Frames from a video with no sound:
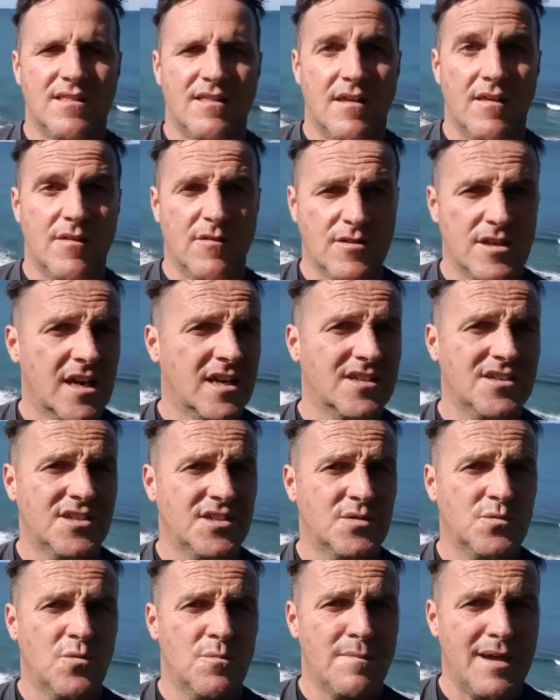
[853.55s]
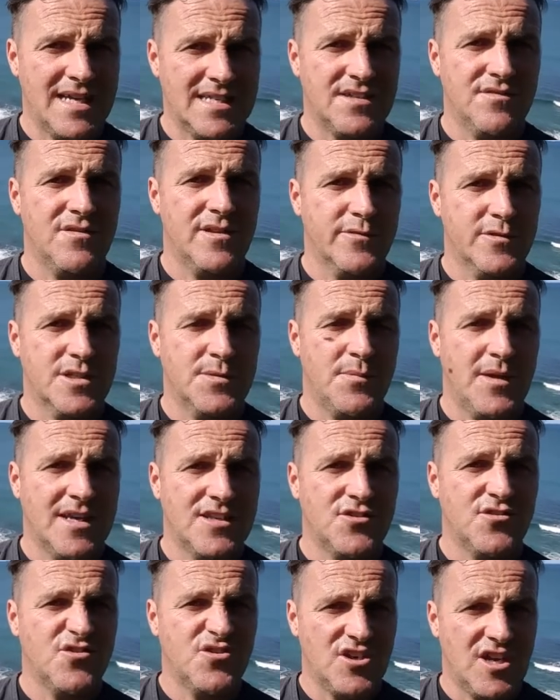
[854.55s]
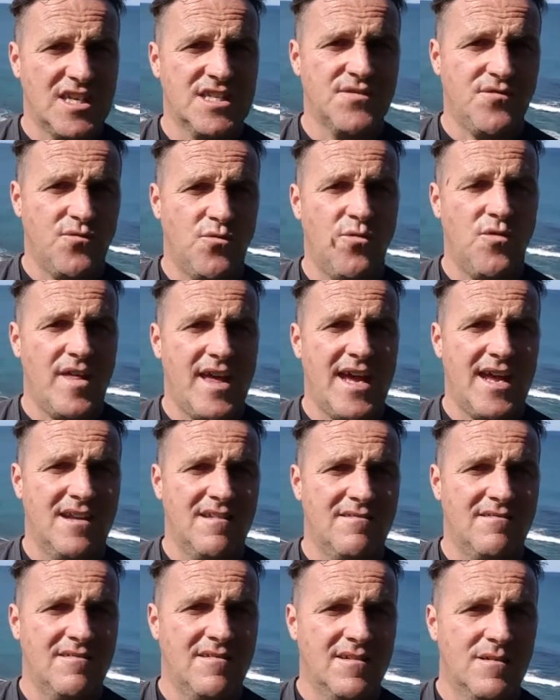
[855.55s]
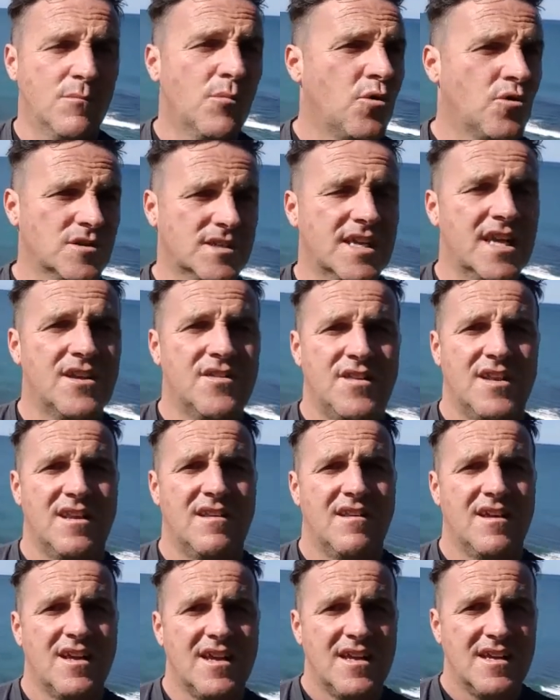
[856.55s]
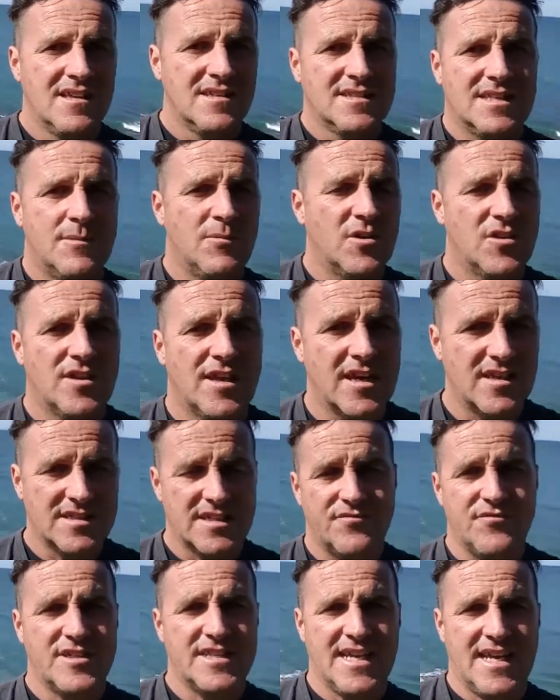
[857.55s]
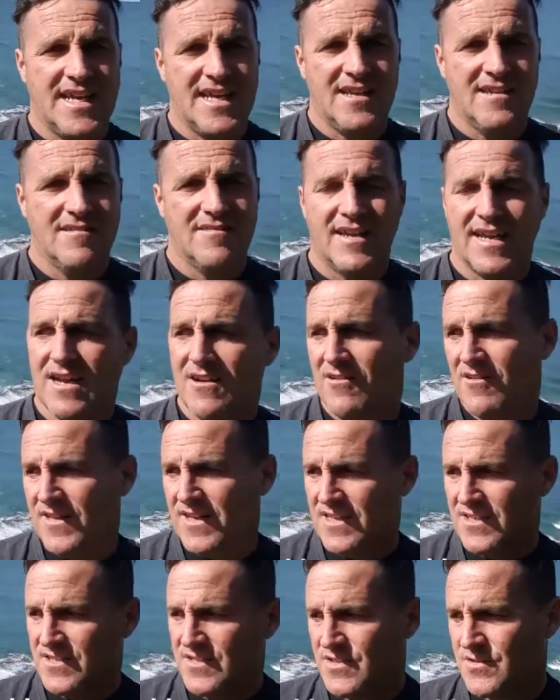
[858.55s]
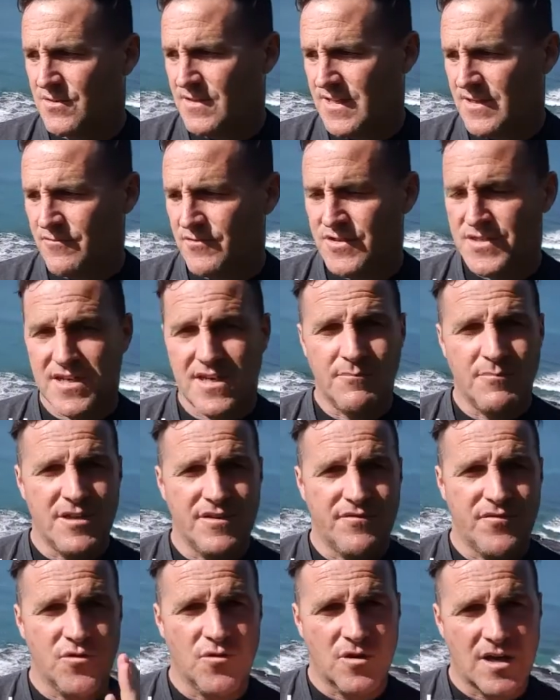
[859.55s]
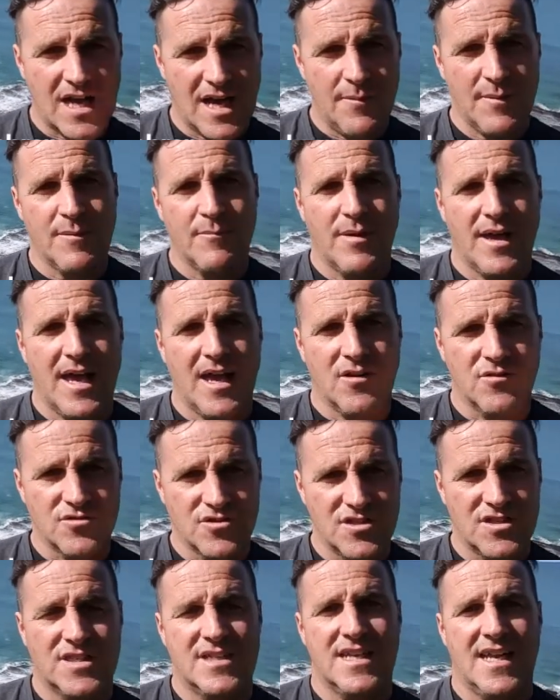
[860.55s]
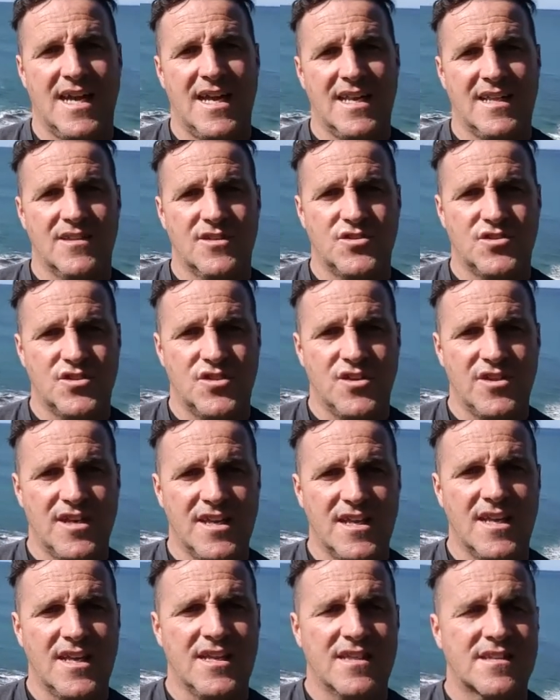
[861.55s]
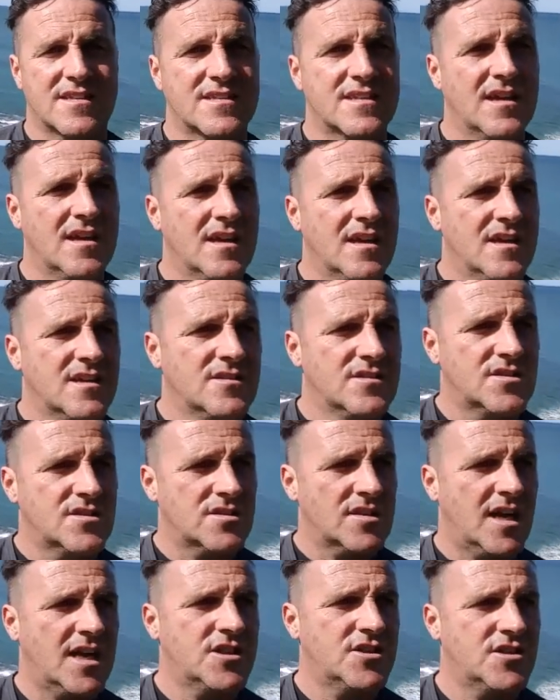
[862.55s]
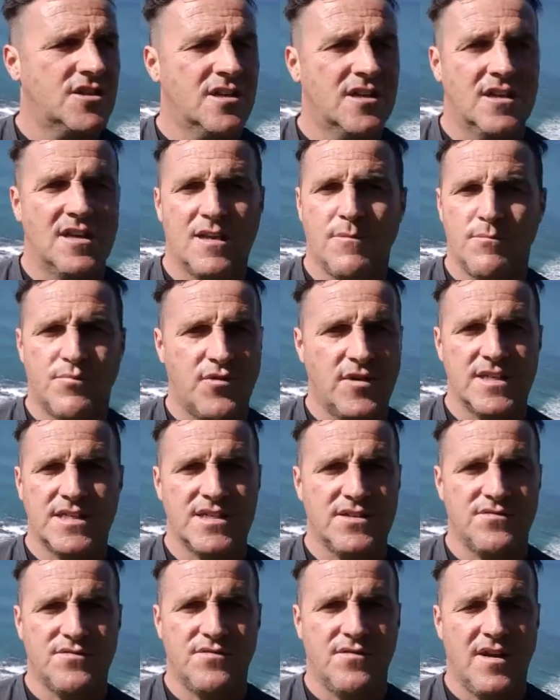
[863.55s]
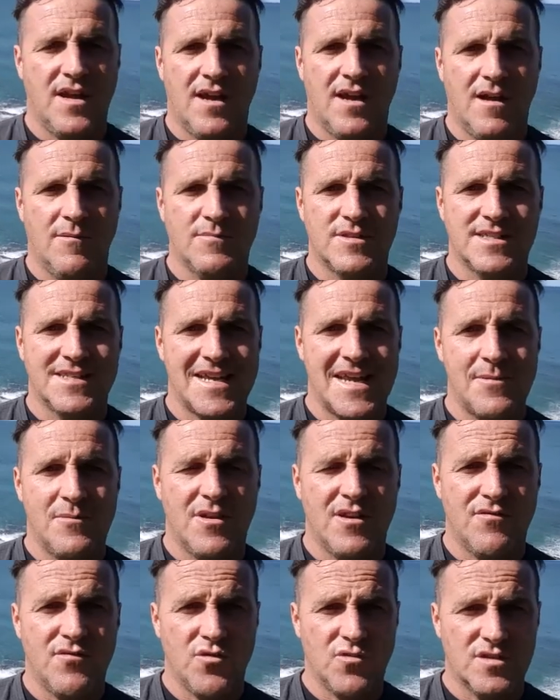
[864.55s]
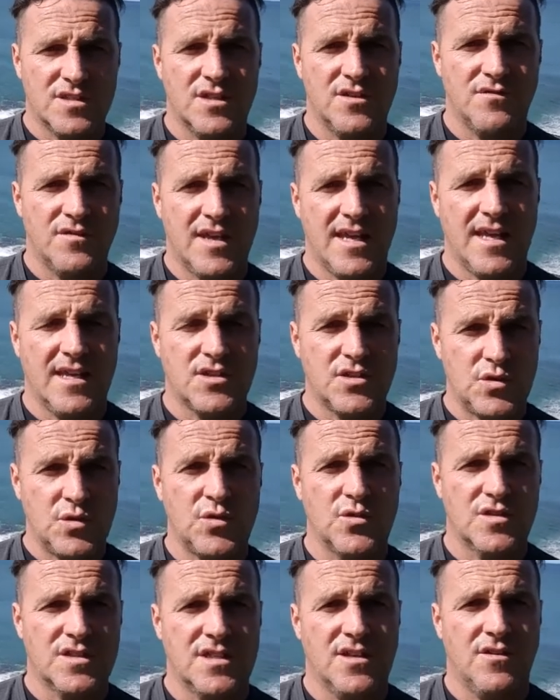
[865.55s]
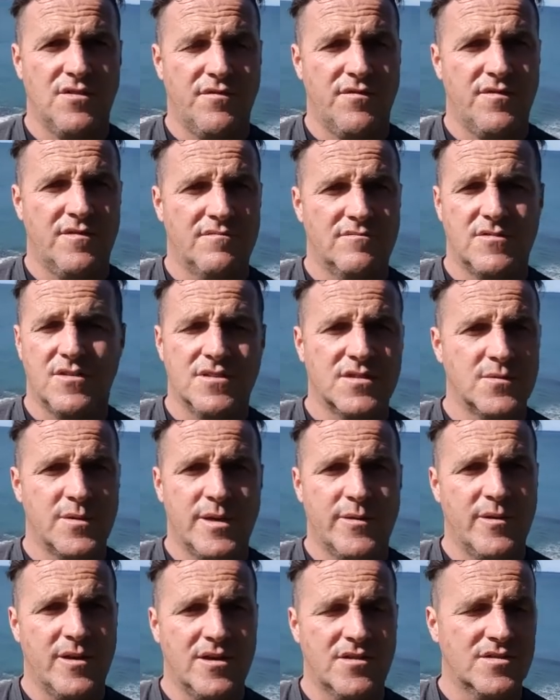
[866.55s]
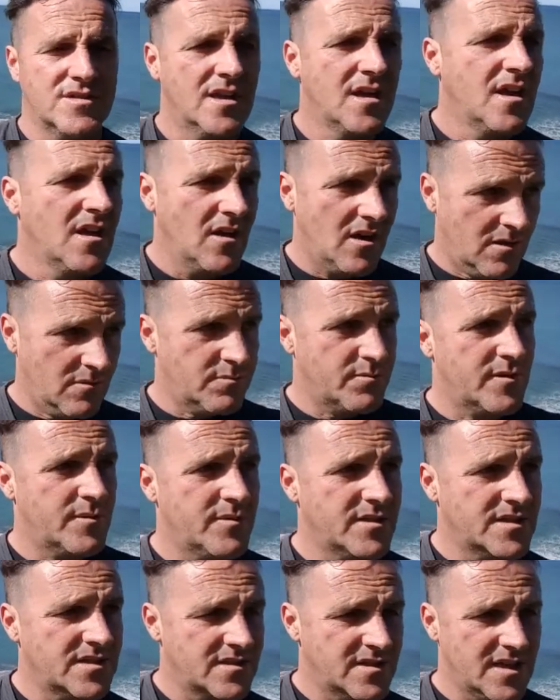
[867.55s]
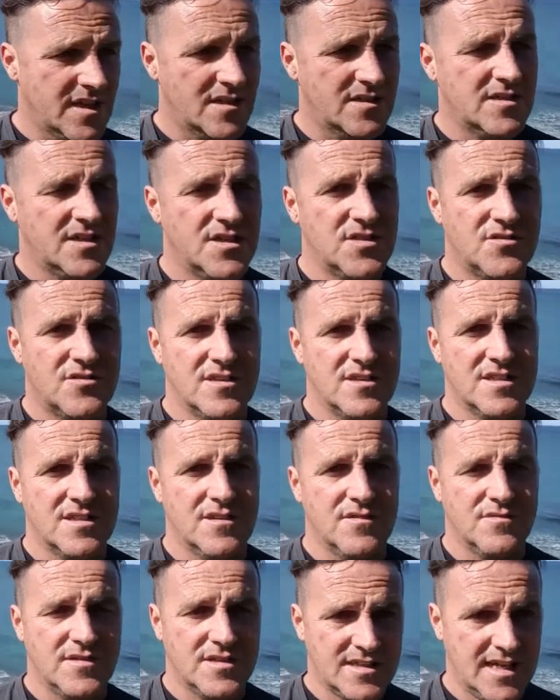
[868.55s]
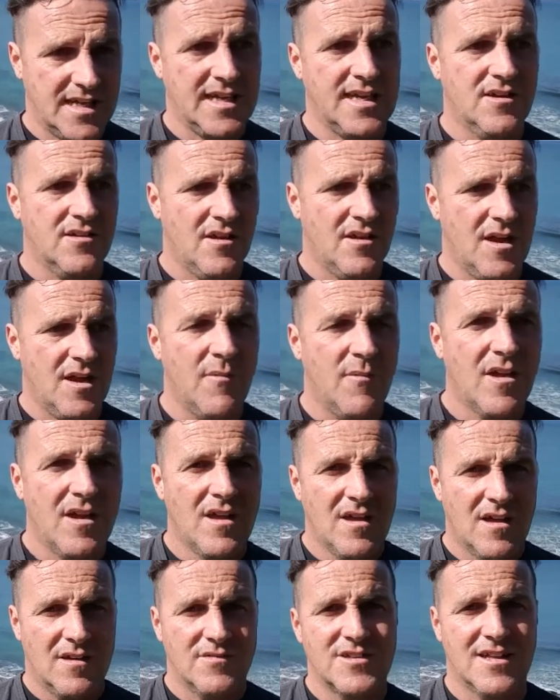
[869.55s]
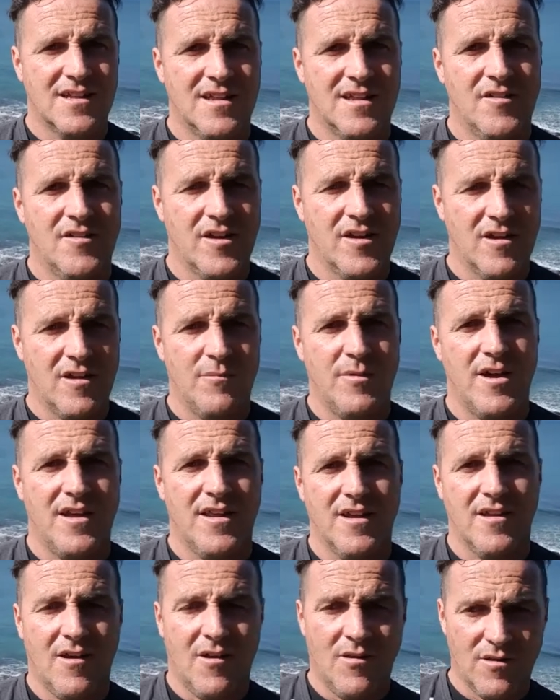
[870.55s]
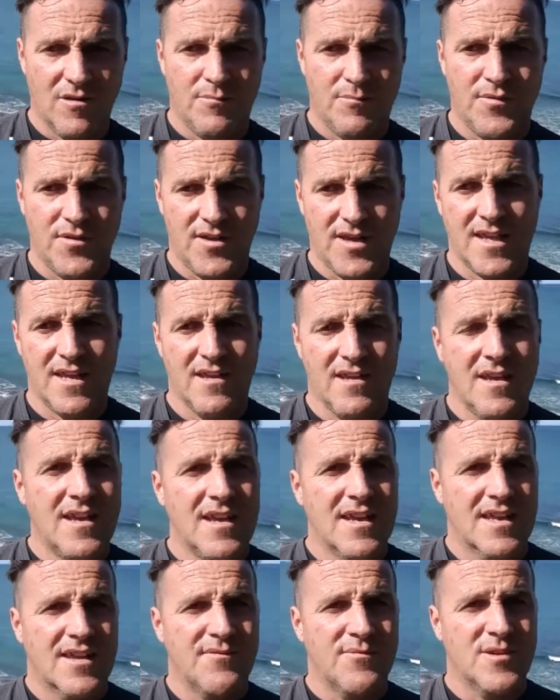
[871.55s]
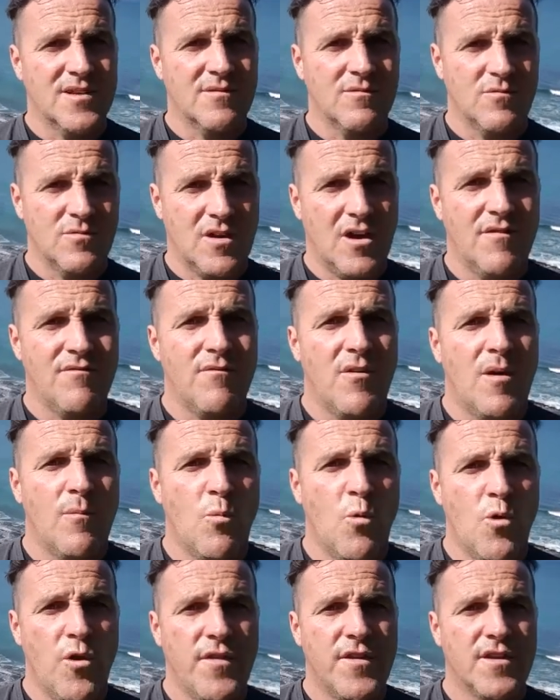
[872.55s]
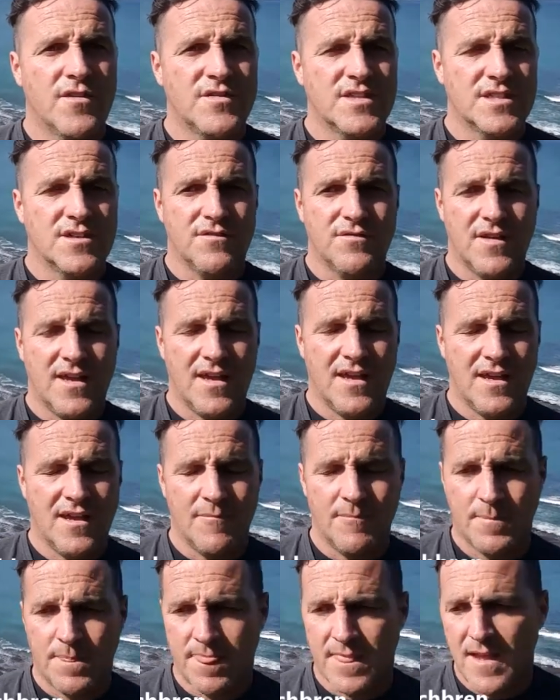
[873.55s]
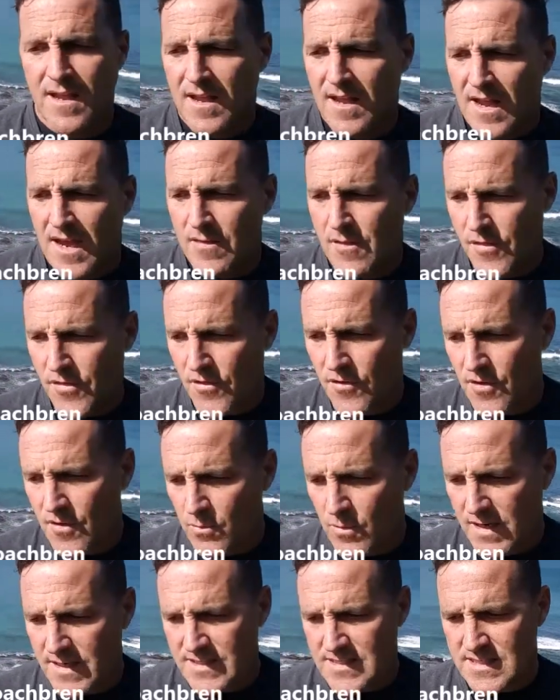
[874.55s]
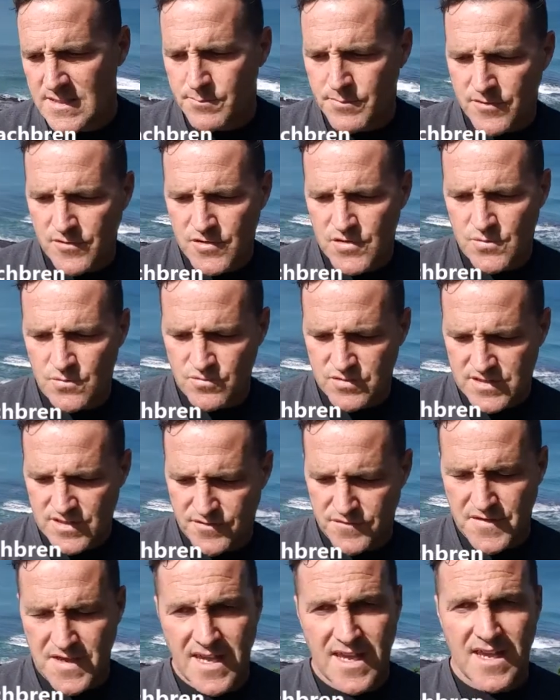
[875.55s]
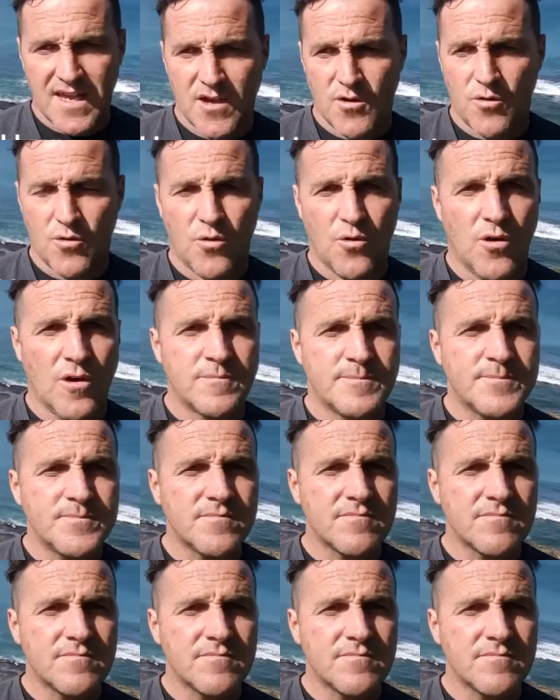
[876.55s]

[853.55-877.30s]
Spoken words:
the yoga teacher will massively respect you just for that, more so than someone who goes every day. They go, oh, they're just doing their routine. But if you're coming back or just starting the journey, it's such an impressive statement of your self-care to yourself, not to anyone else. Probably to the yoga teacher and yourself, to say, here I am, I'm declaring it, I'm owning it, I want to I'm worthy of self-care. And the third one is spiritual self-care, or